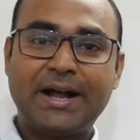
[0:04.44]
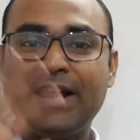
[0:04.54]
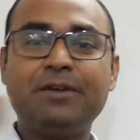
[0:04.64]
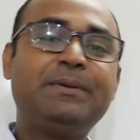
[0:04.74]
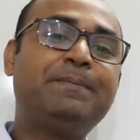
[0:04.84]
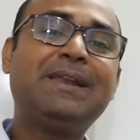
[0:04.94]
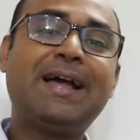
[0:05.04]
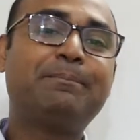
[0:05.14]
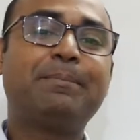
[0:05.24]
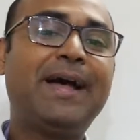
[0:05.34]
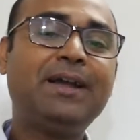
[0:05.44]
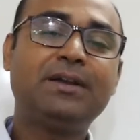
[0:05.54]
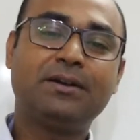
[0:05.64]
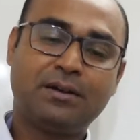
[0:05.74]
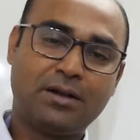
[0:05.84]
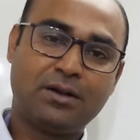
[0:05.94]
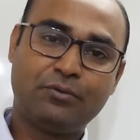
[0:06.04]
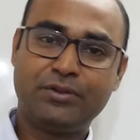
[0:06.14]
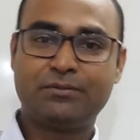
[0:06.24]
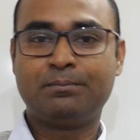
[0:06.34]
Hello people, I am back
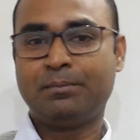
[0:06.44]
with